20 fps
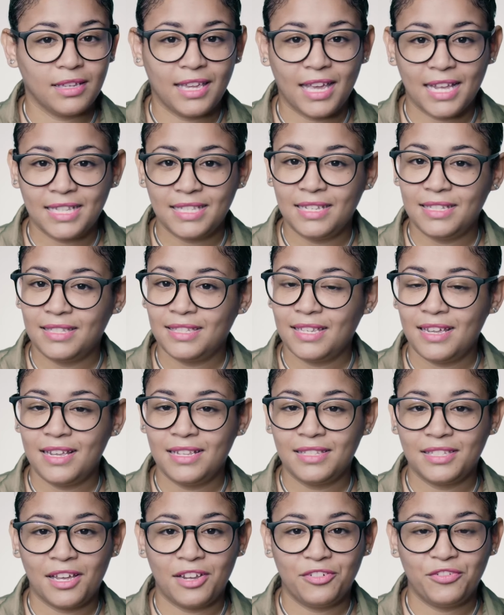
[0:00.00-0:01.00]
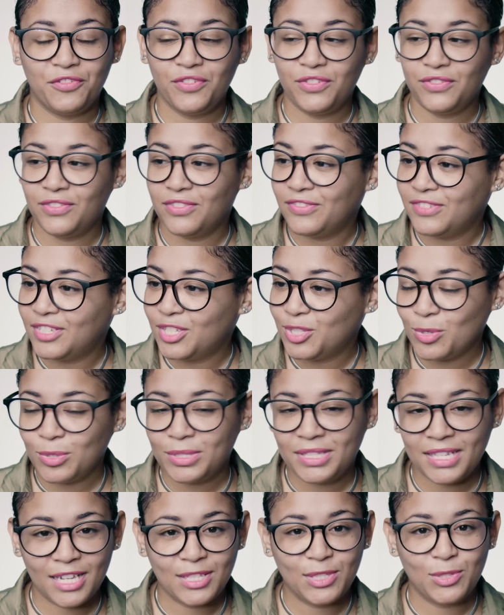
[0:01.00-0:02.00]
get into it, and so
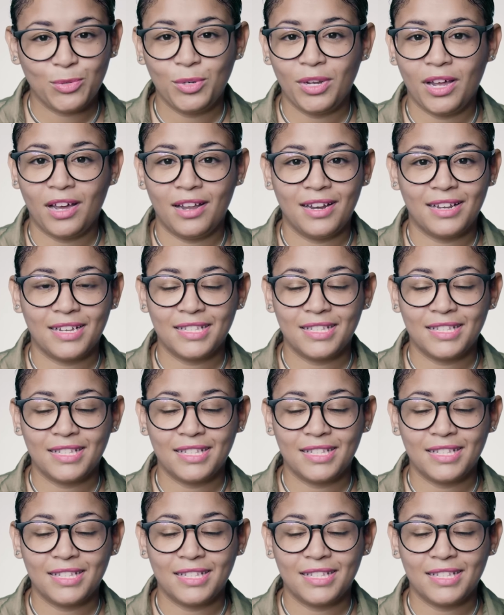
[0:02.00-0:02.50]
said, so done.